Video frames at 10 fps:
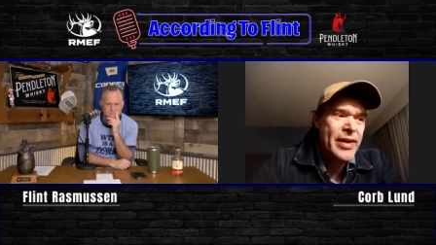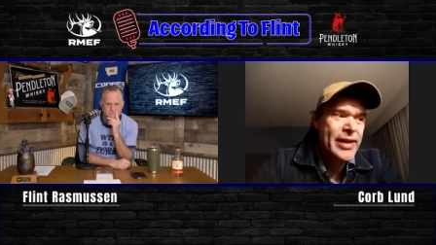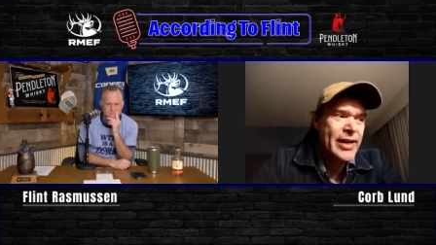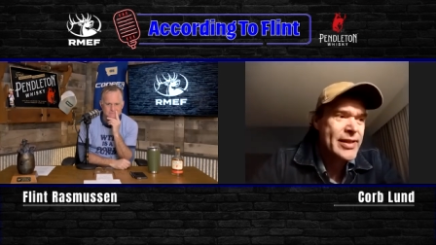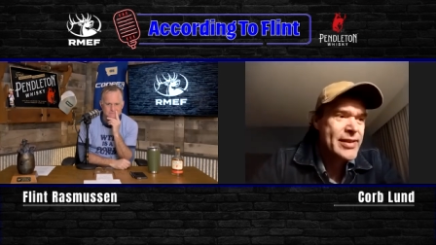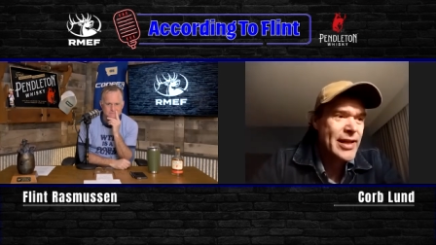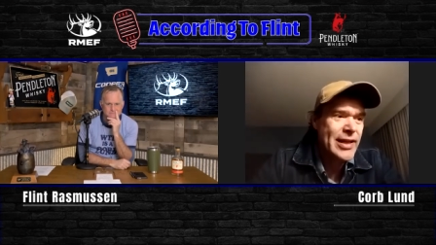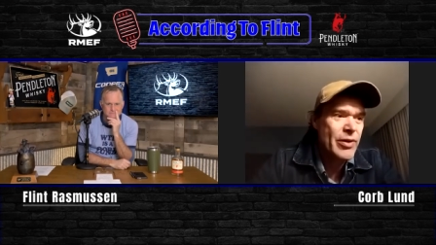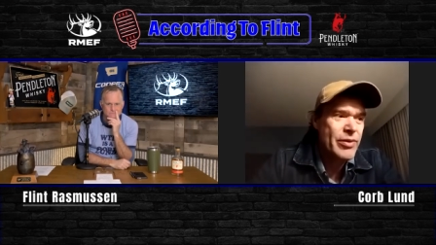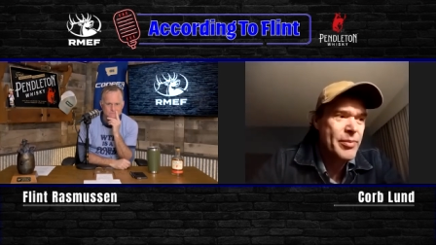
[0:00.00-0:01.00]
And then he got us
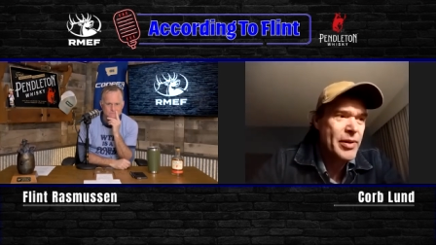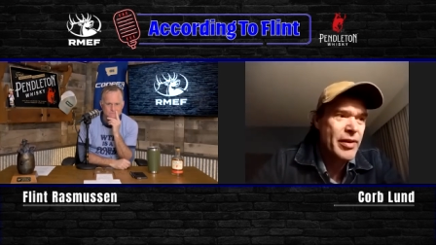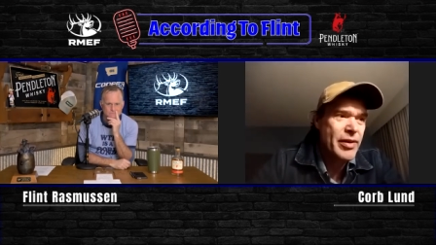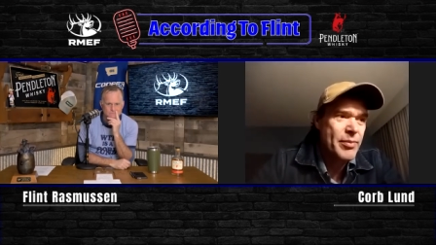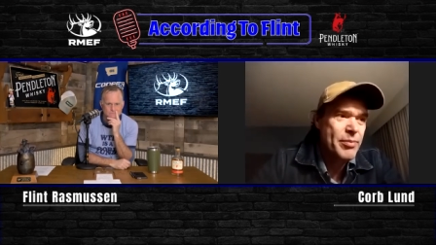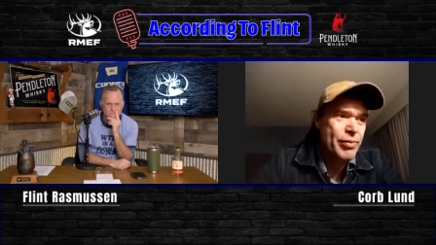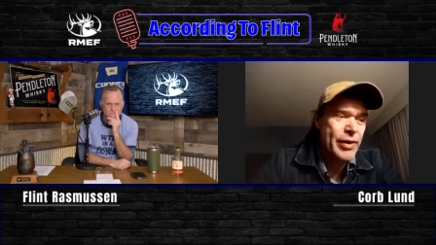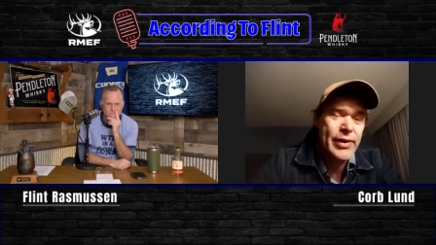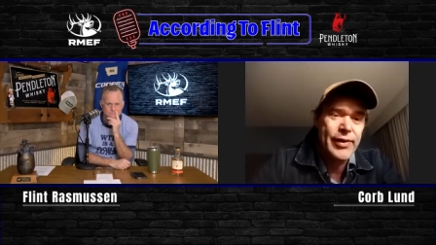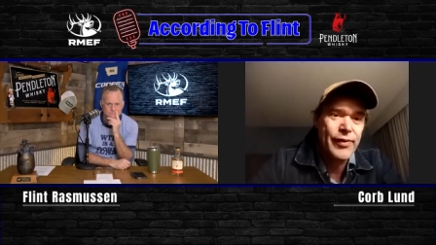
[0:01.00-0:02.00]
stuck out in the middle of the
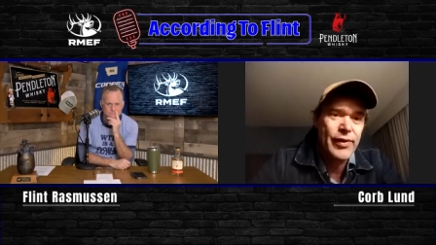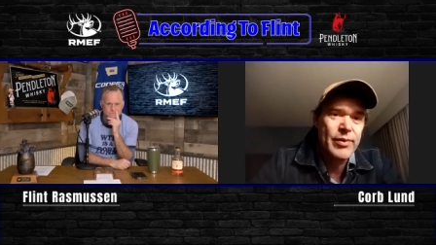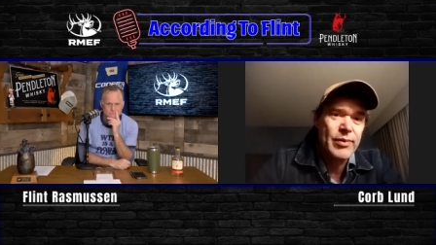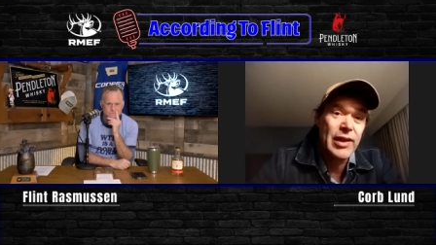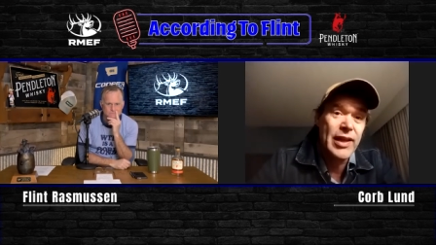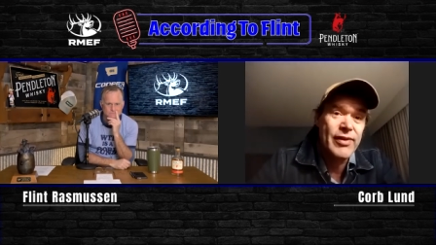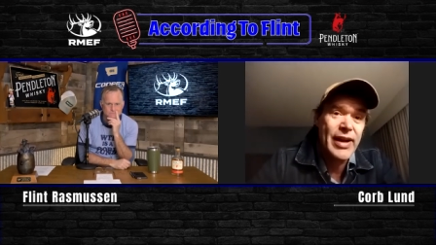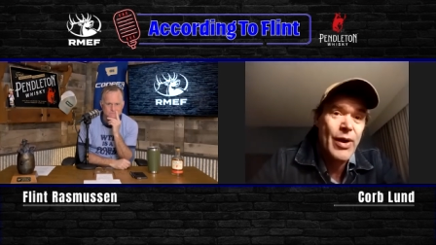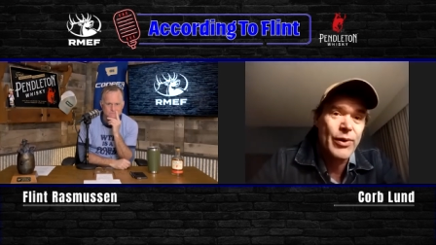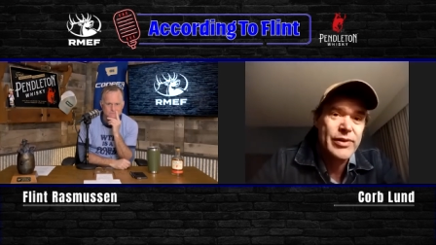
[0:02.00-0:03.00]
prairie for
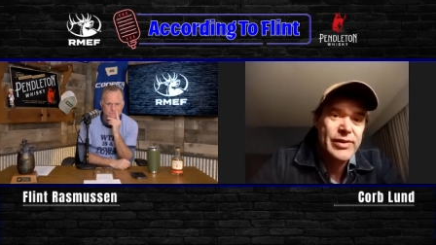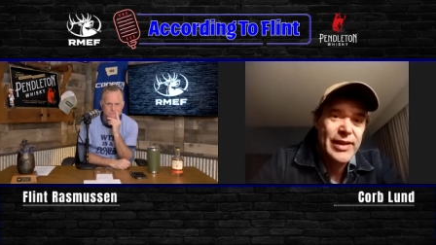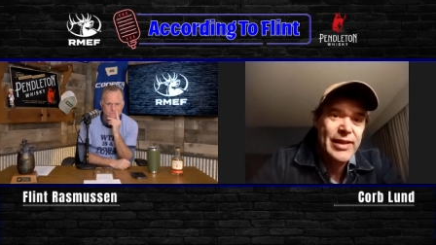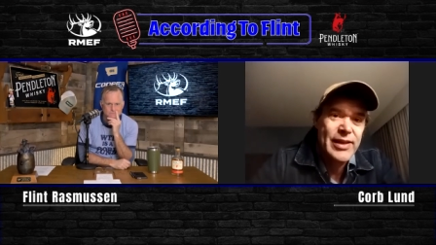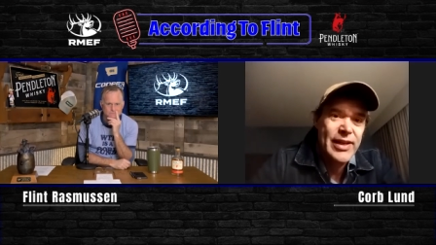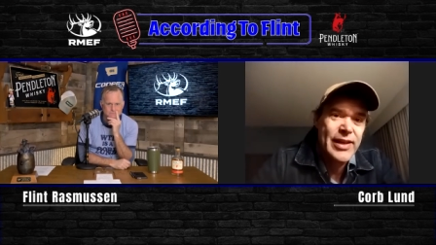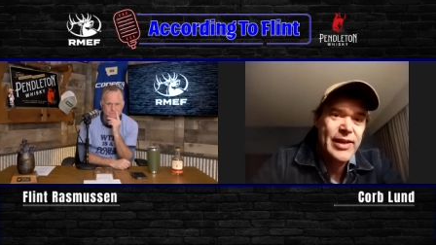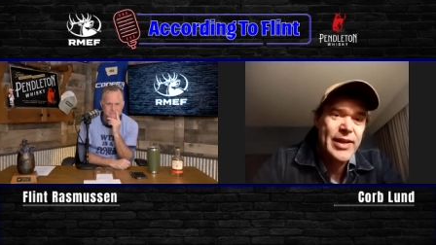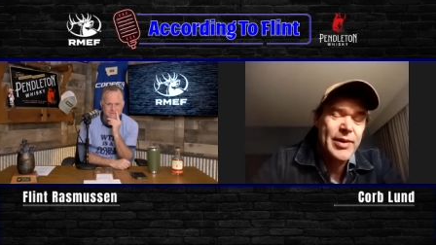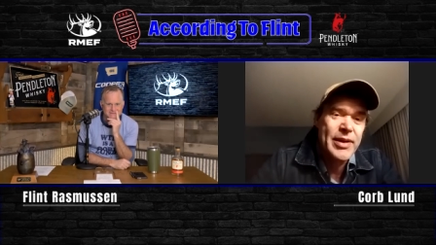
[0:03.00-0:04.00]
11 hours, and that and
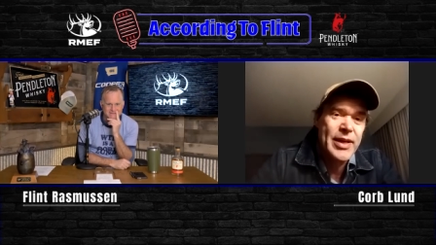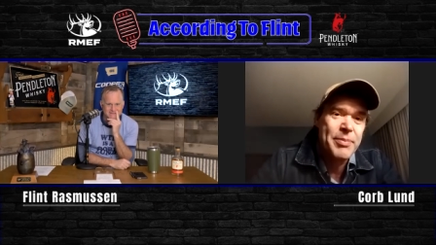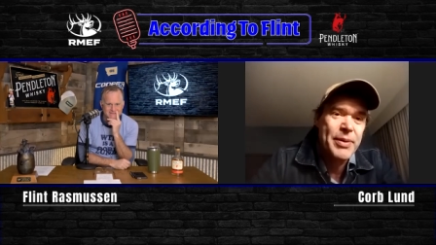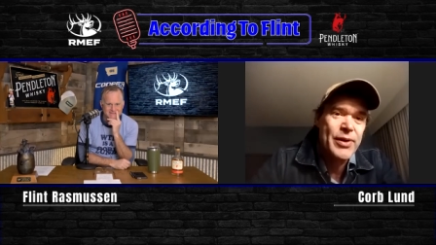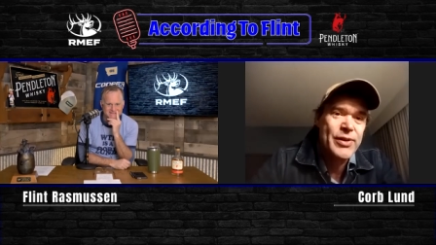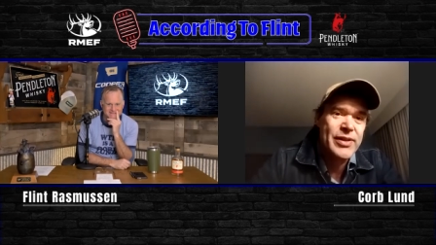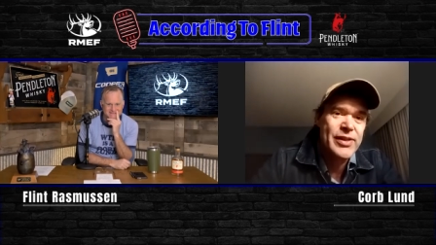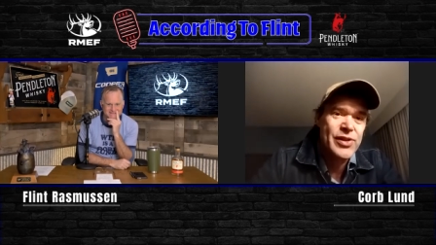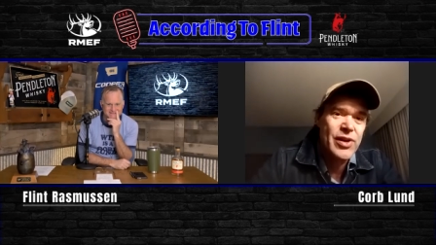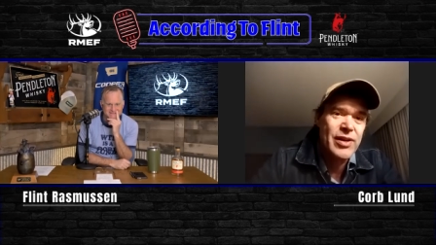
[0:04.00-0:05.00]
then he he appears
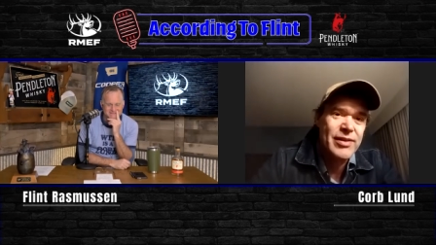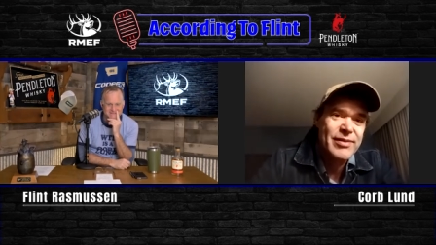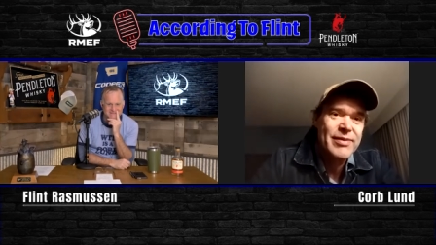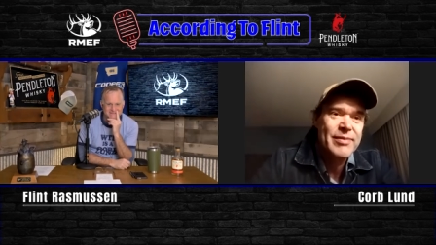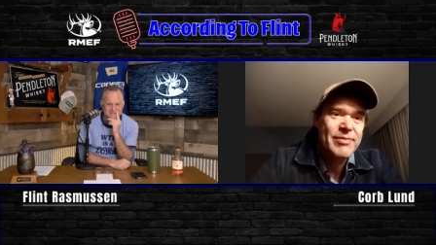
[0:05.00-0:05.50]
in the song.